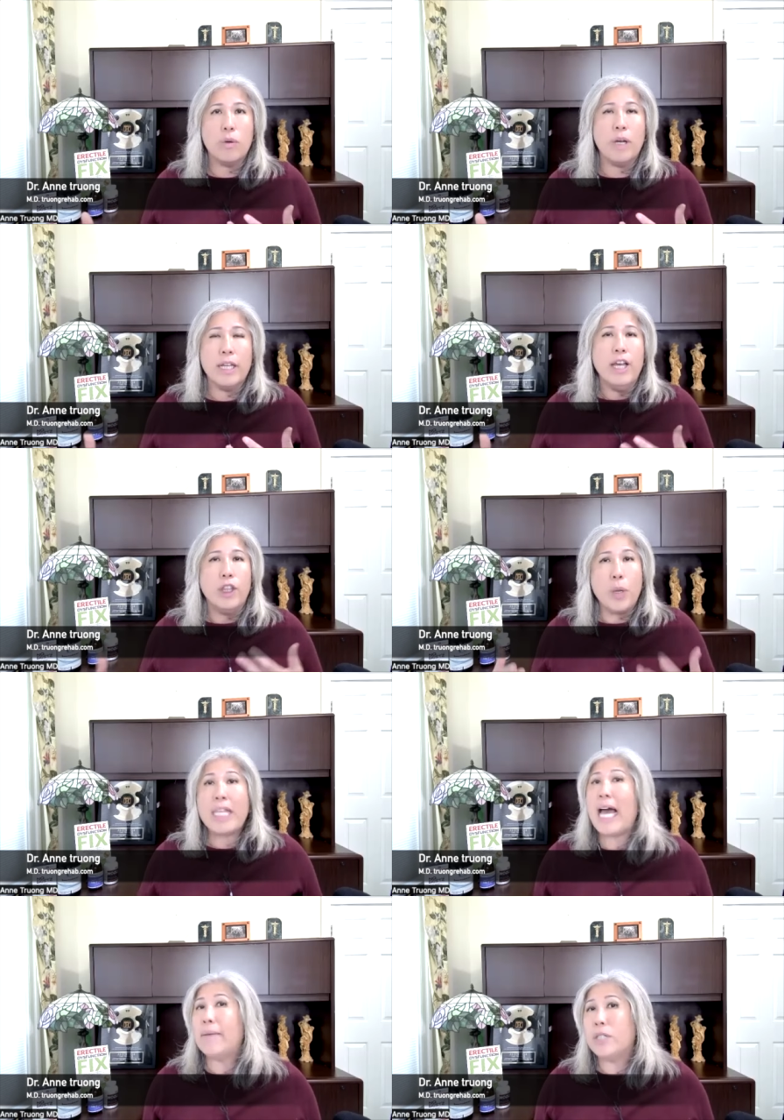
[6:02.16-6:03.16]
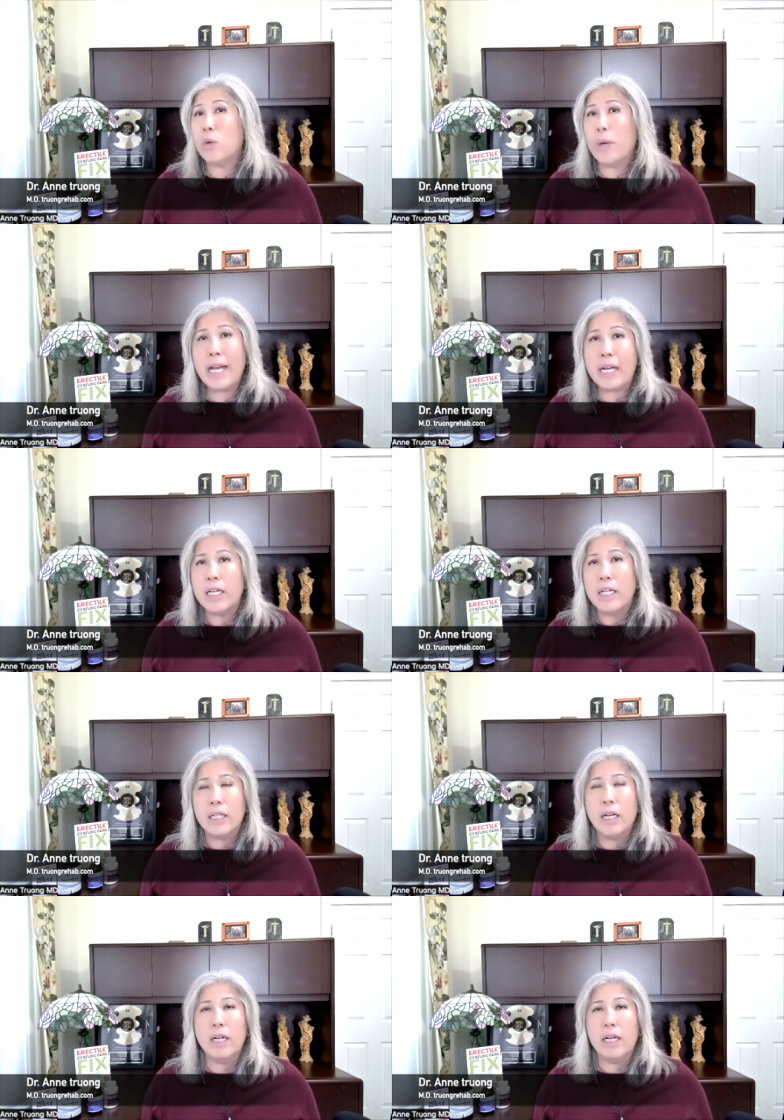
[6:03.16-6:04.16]
it three times a week
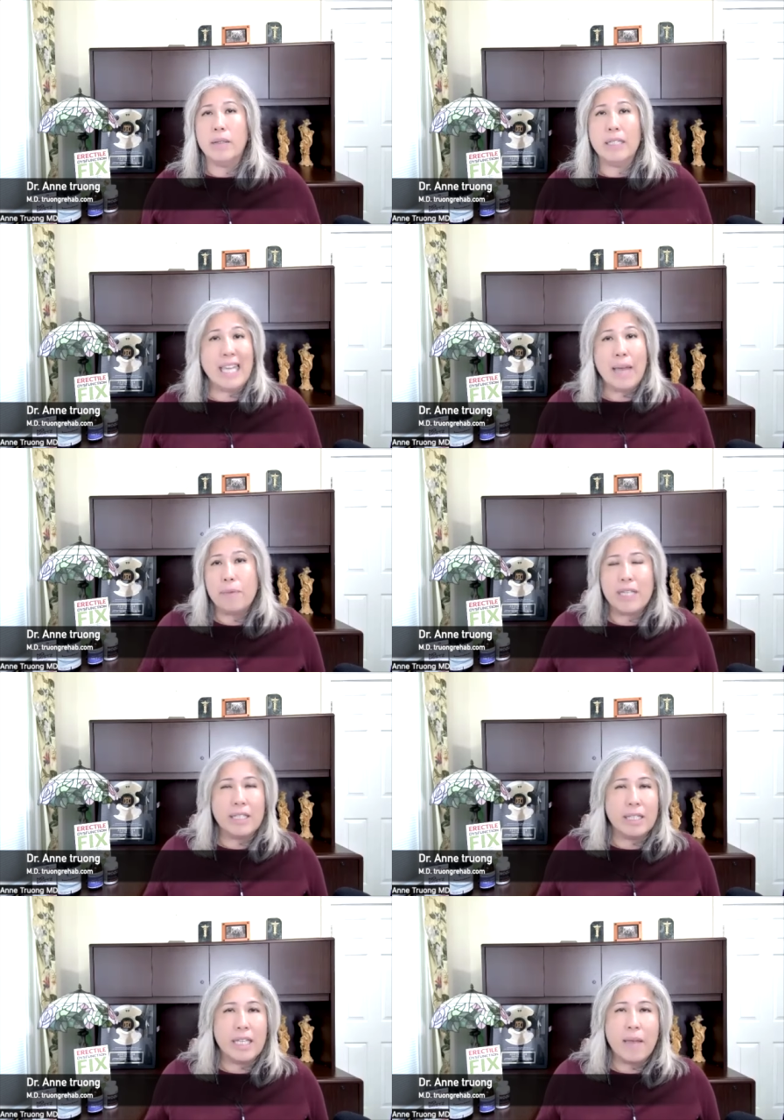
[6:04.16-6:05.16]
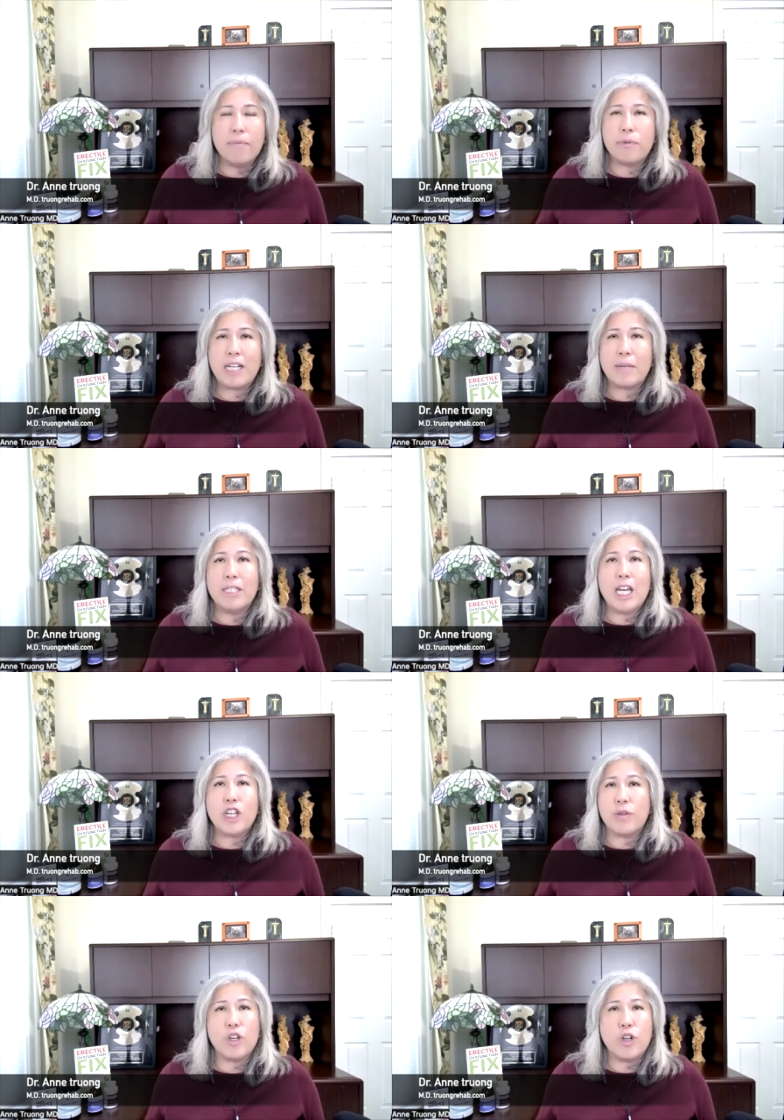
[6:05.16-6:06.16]
uh, mm-hmm. it's same it's the same
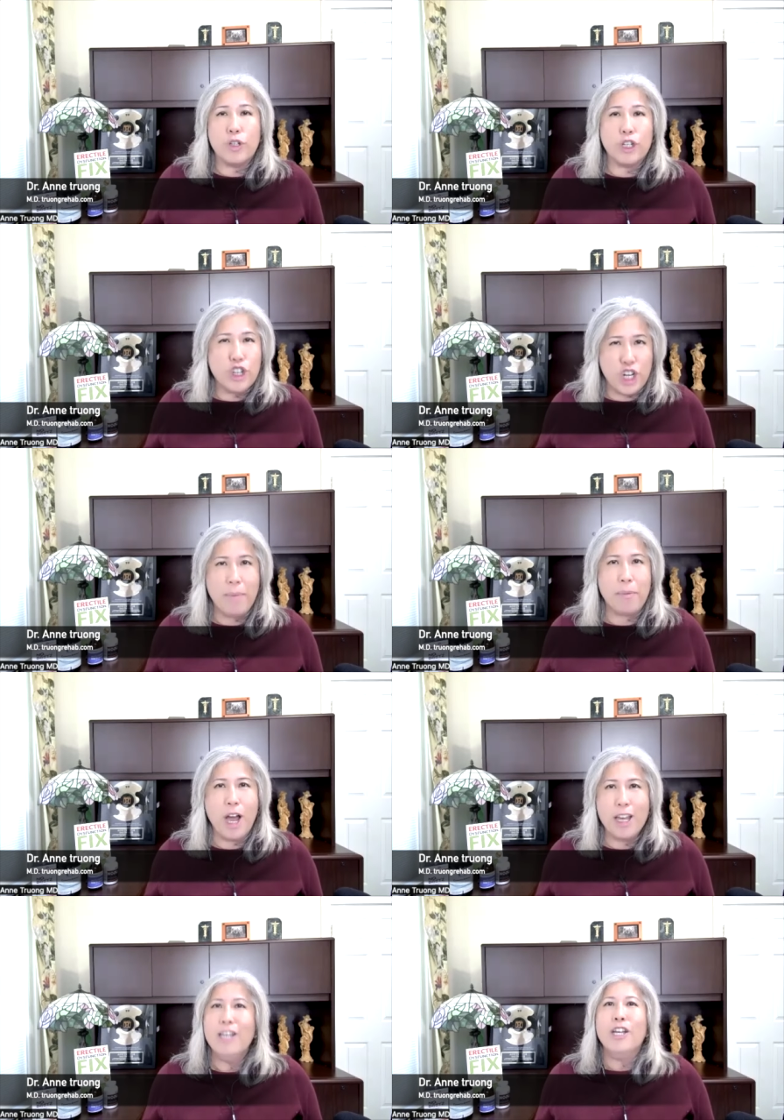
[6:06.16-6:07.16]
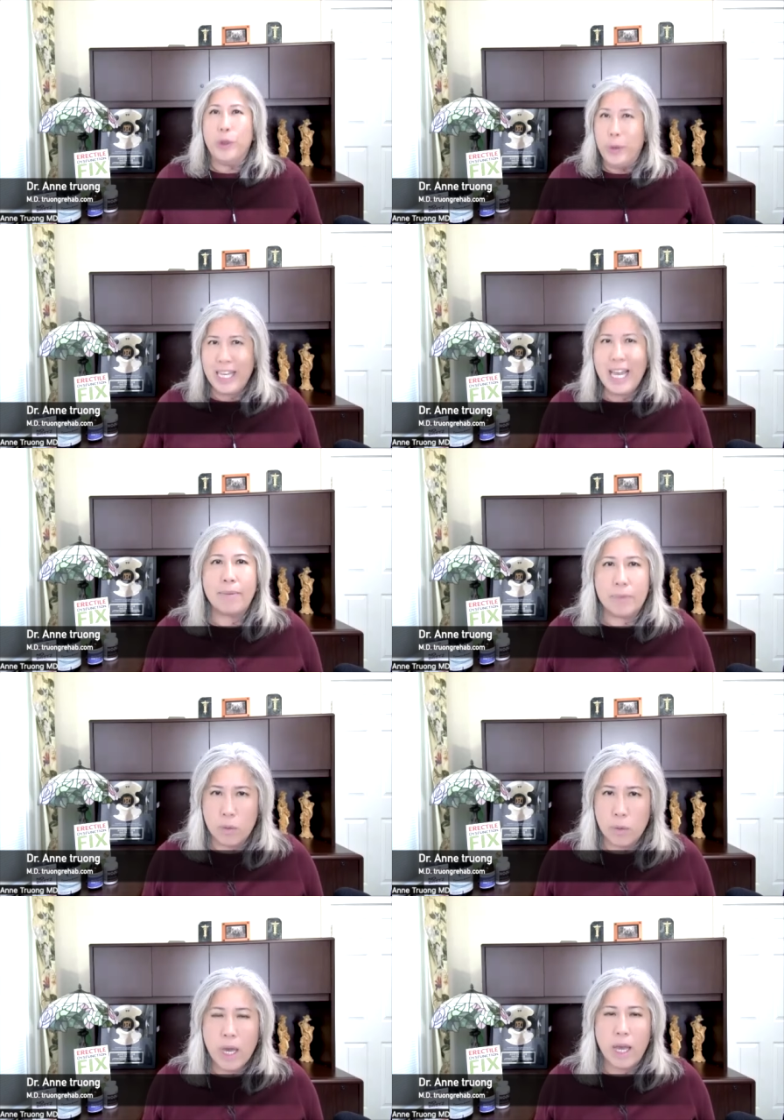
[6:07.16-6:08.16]
recommendation you go to the gym right three yeah. times a
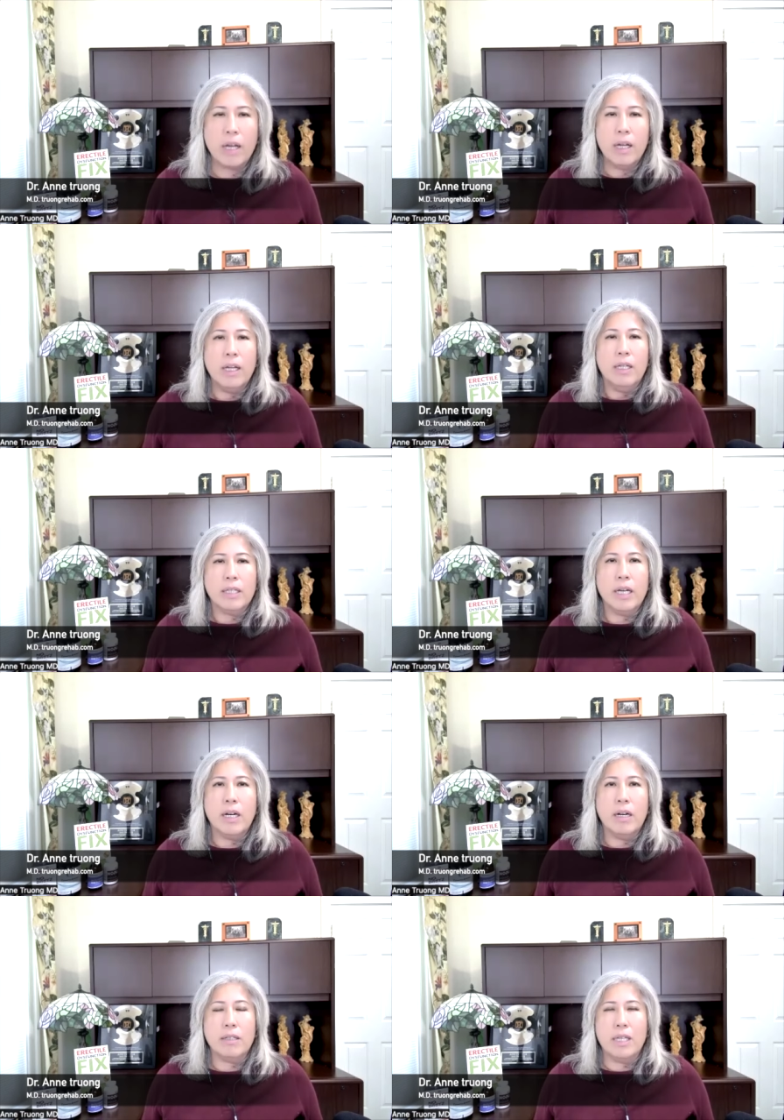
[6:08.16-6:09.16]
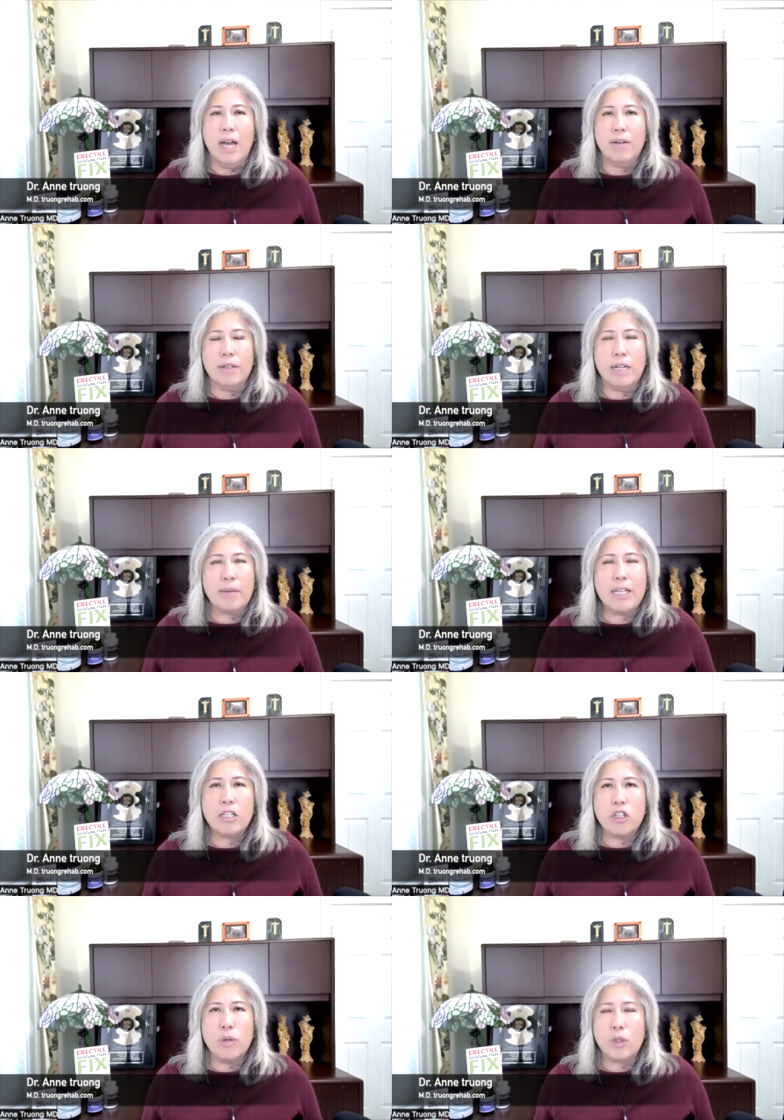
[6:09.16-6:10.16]
week uh, I recommend
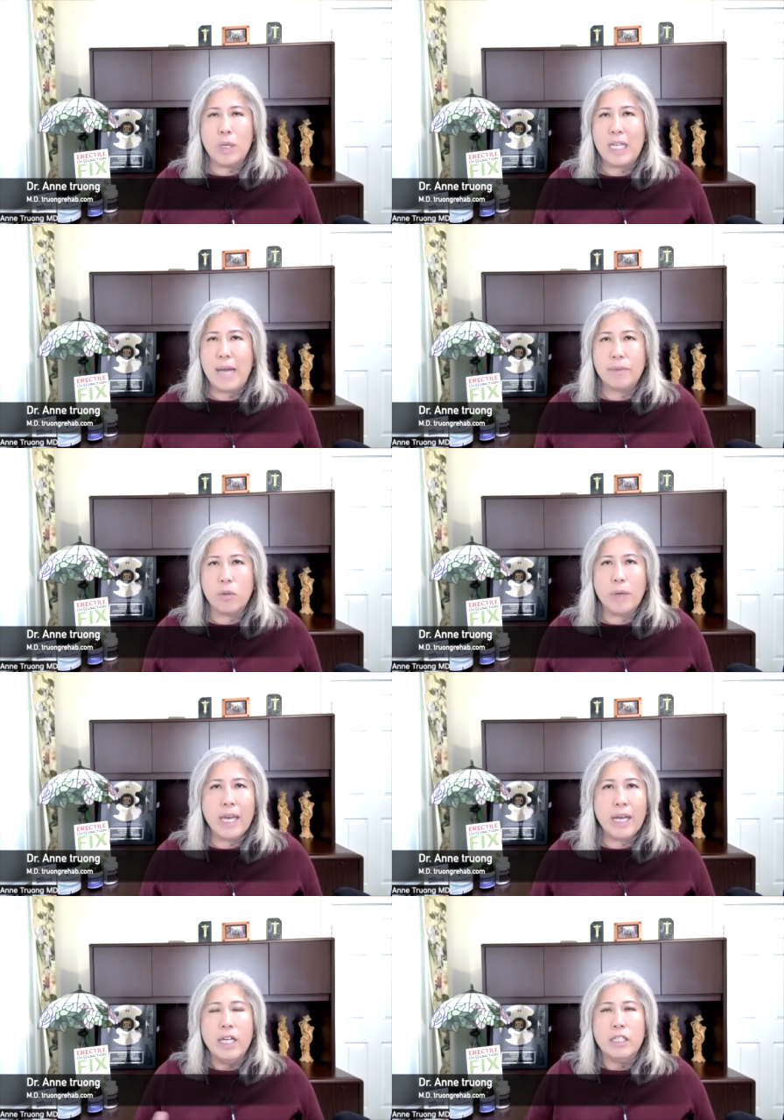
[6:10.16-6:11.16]
you do it three times a week.